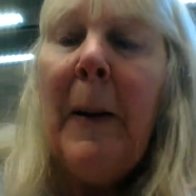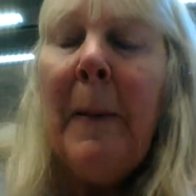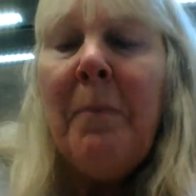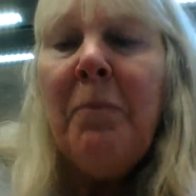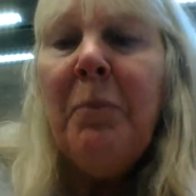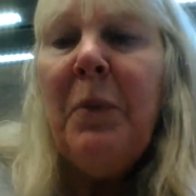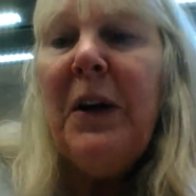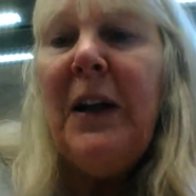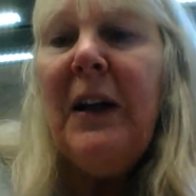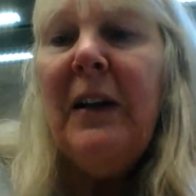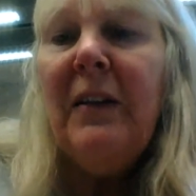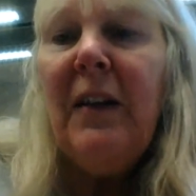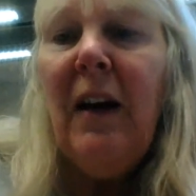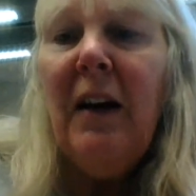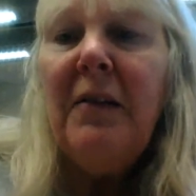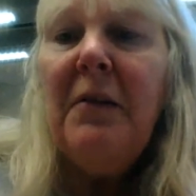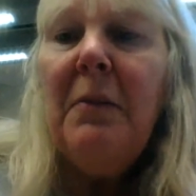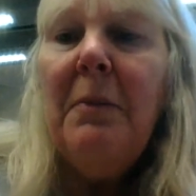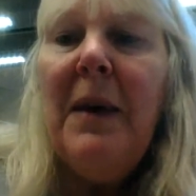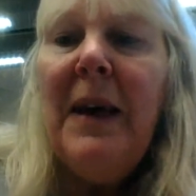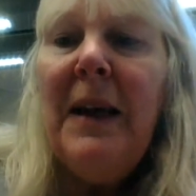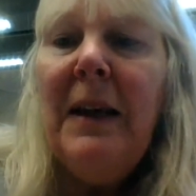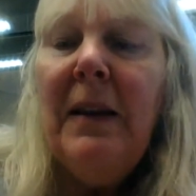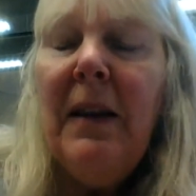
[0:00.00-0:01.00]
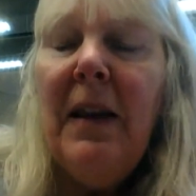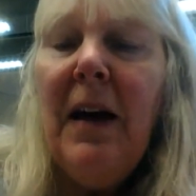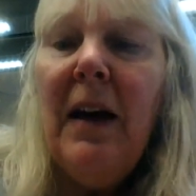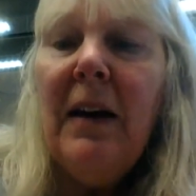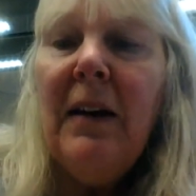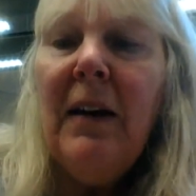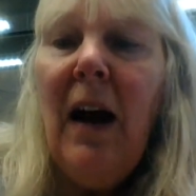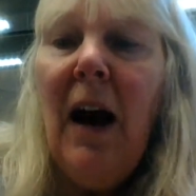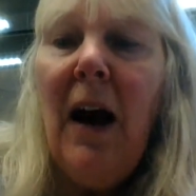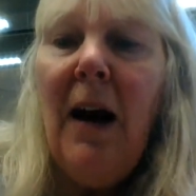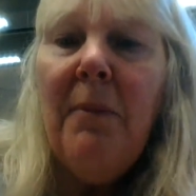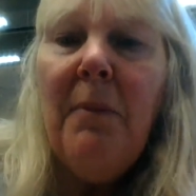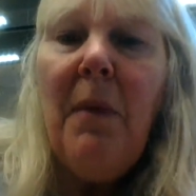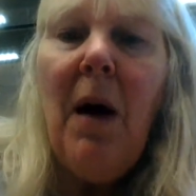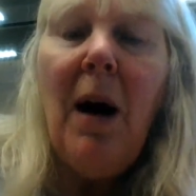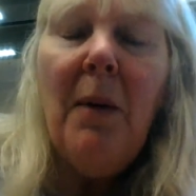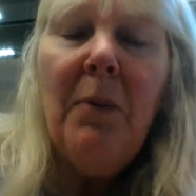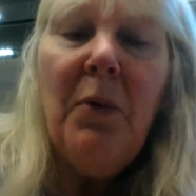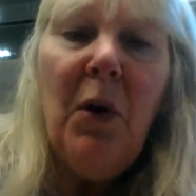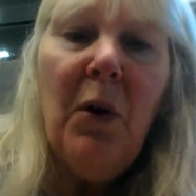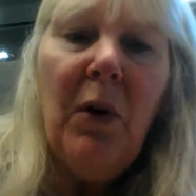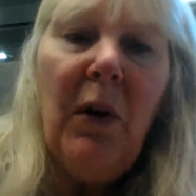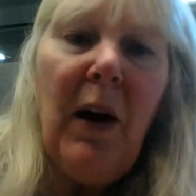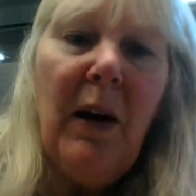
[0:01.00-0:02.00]
But it does mean that
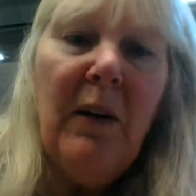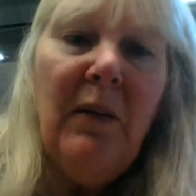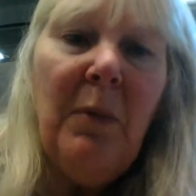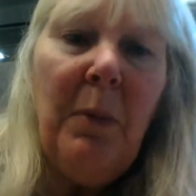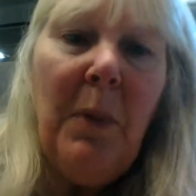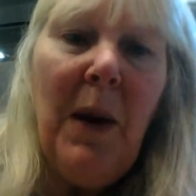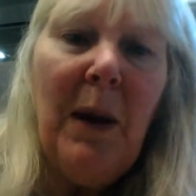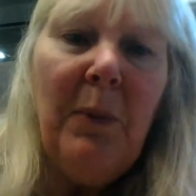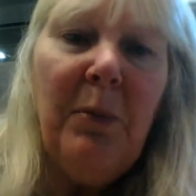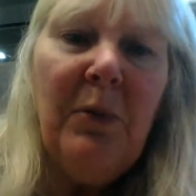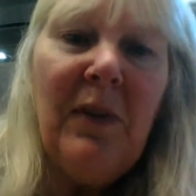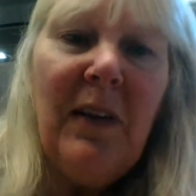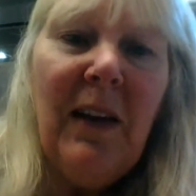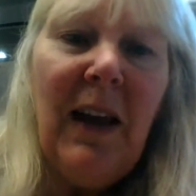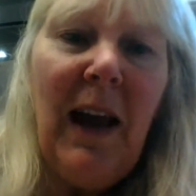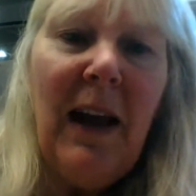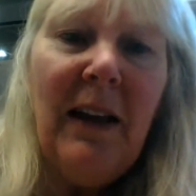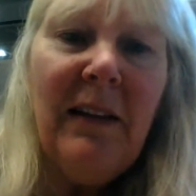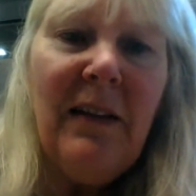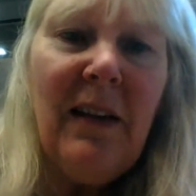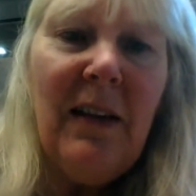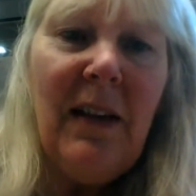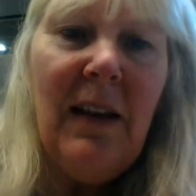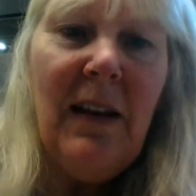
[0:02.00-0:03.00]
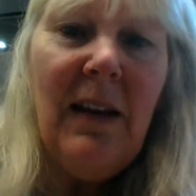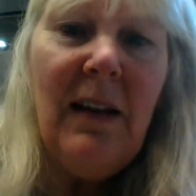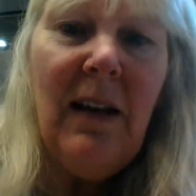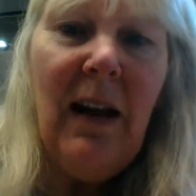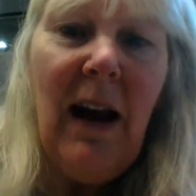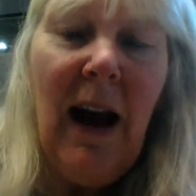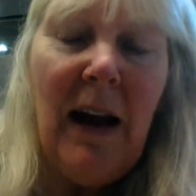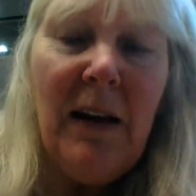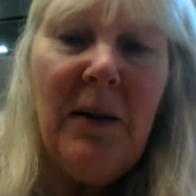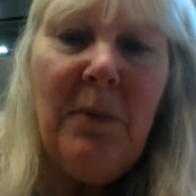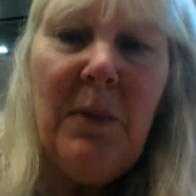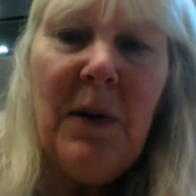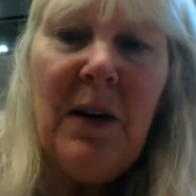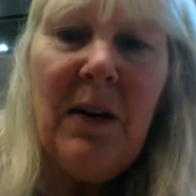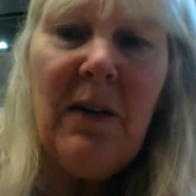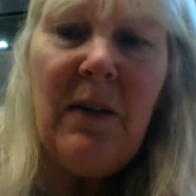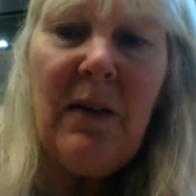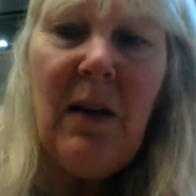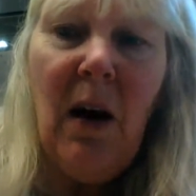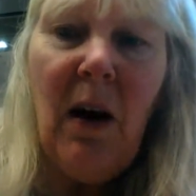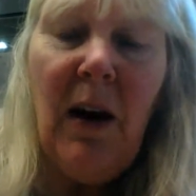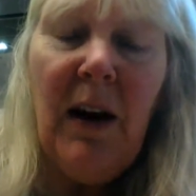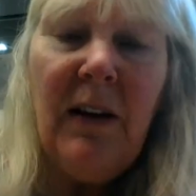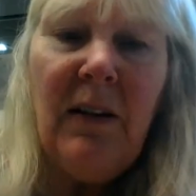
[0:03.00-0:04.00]
I'm not going to be able to get to the admin
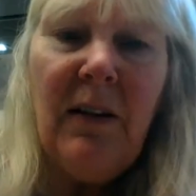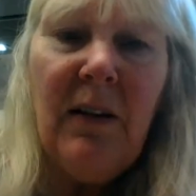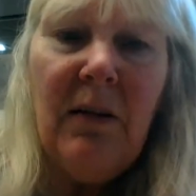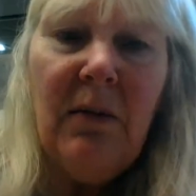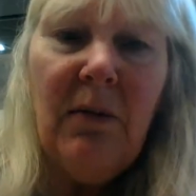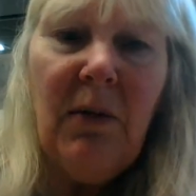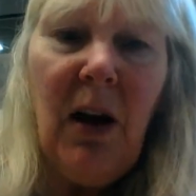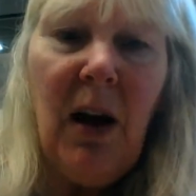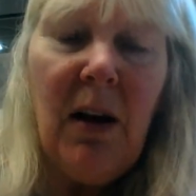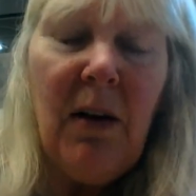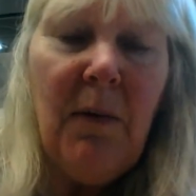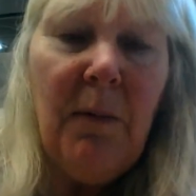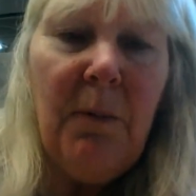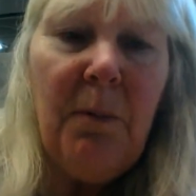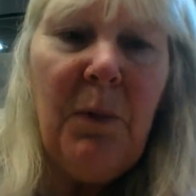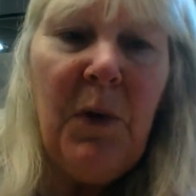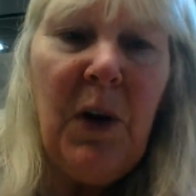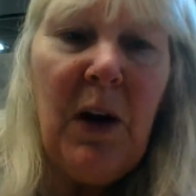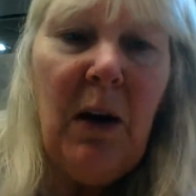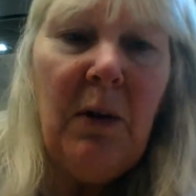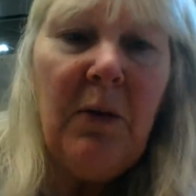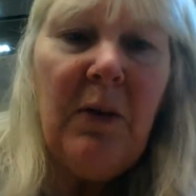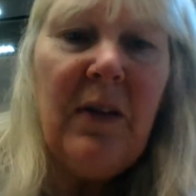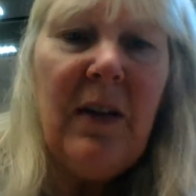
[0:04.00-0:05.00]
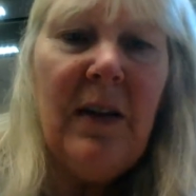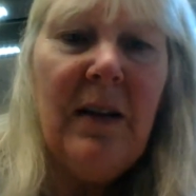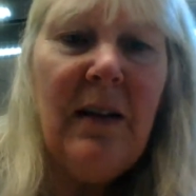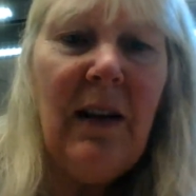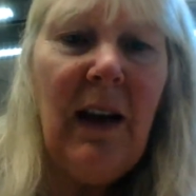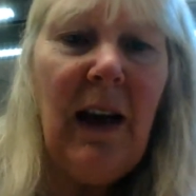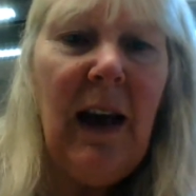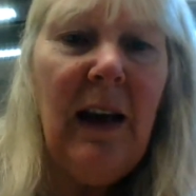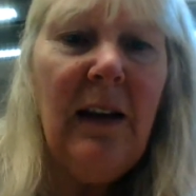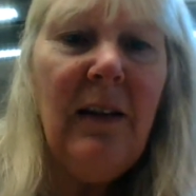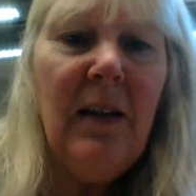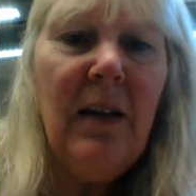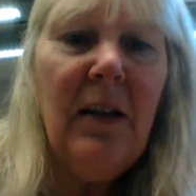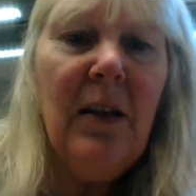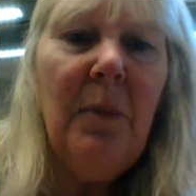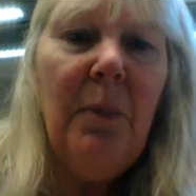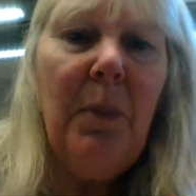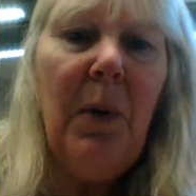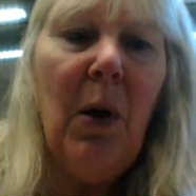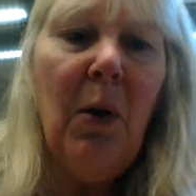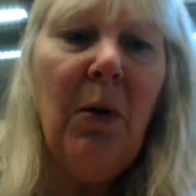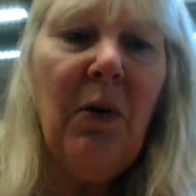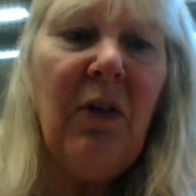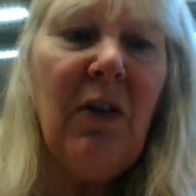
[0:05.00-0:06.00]
side and kind of syndicating the
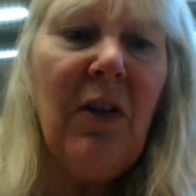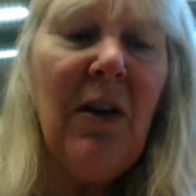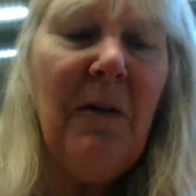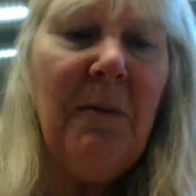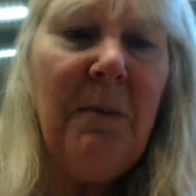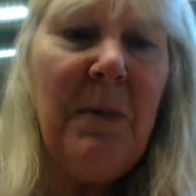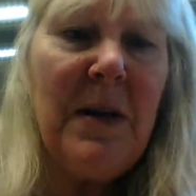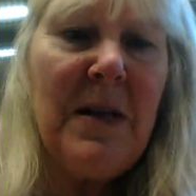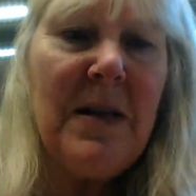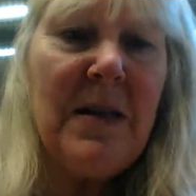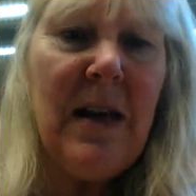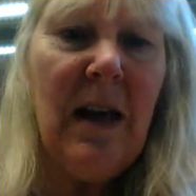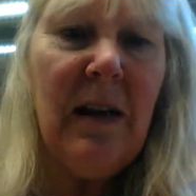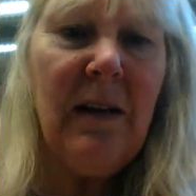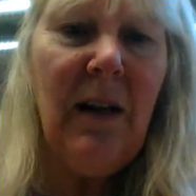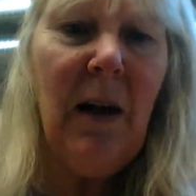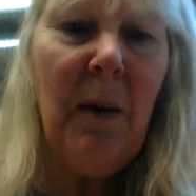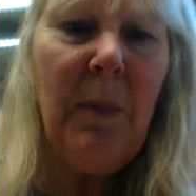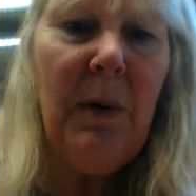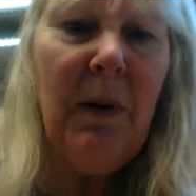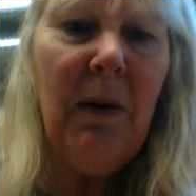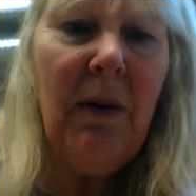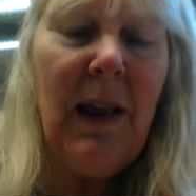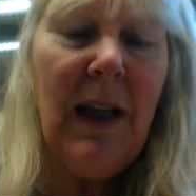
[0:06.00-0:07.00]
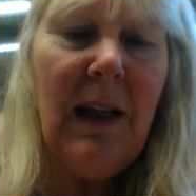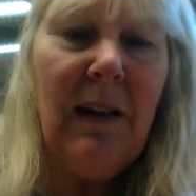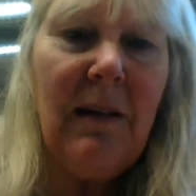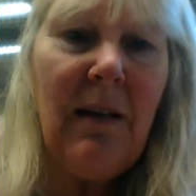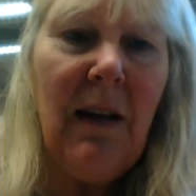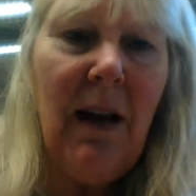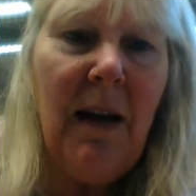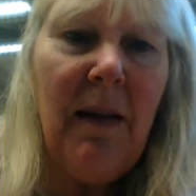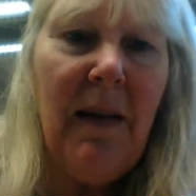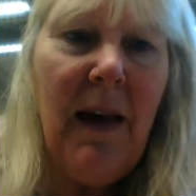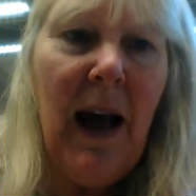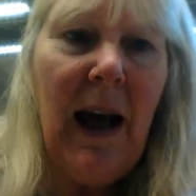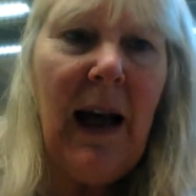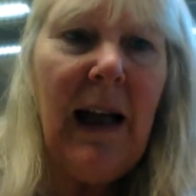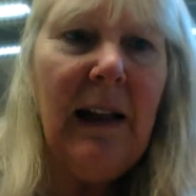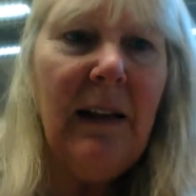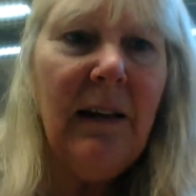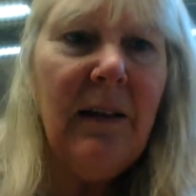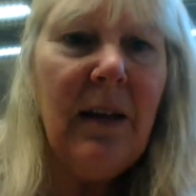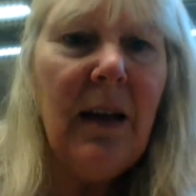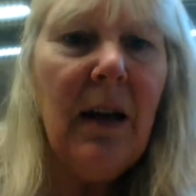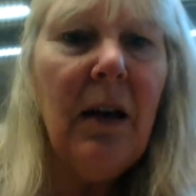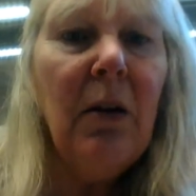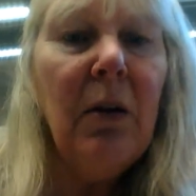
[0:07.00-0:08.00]
blogs that have been set up and things like that
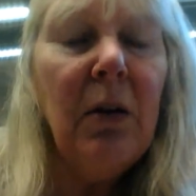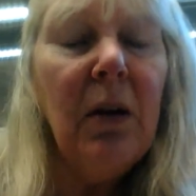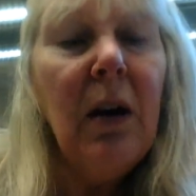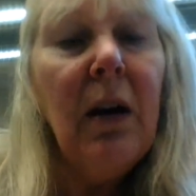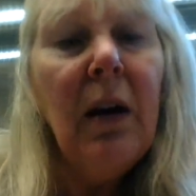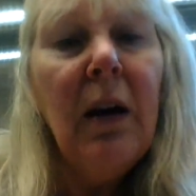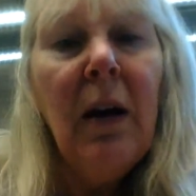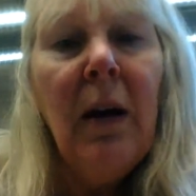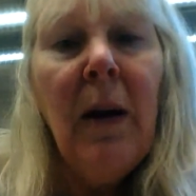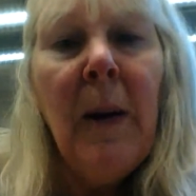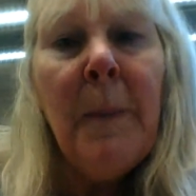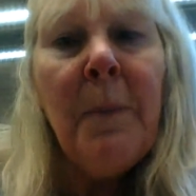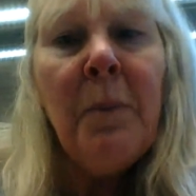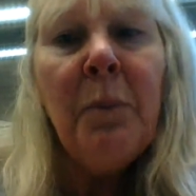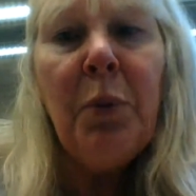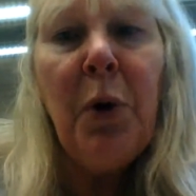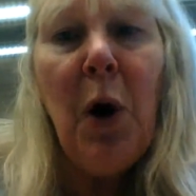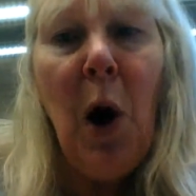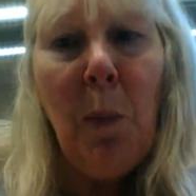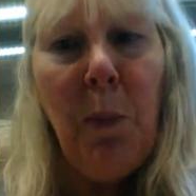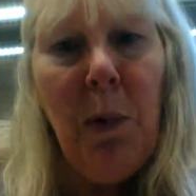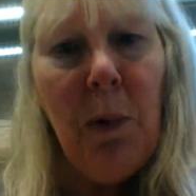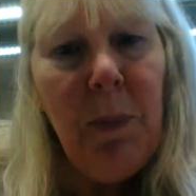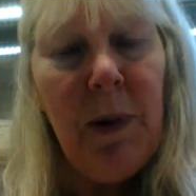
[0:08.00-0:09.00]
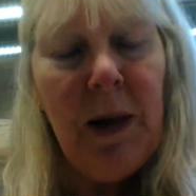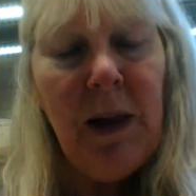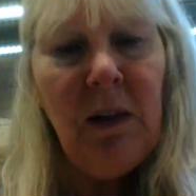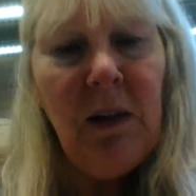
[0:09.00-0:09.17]
until probably